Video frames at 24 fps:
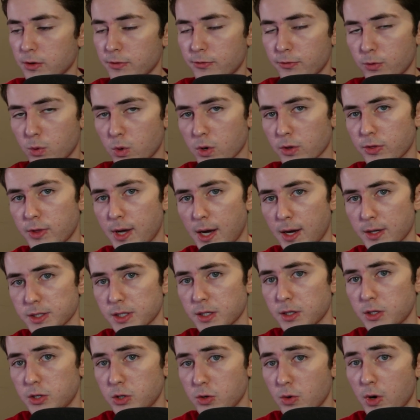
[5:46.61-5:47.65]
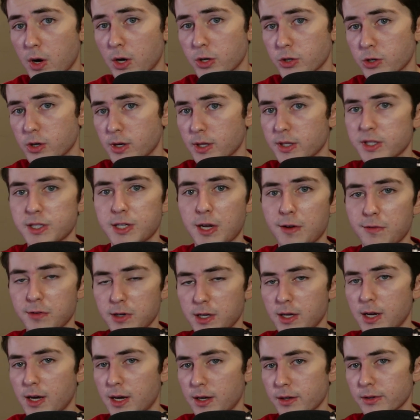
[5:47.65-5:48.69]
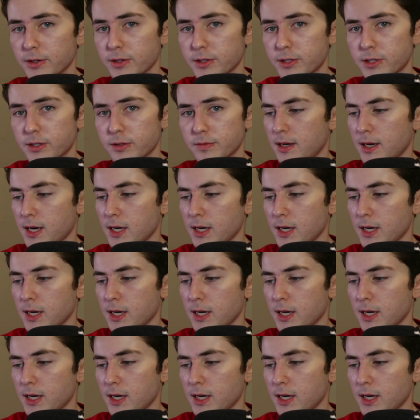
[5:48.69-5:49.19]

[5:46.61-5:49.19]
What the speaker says: $4,270.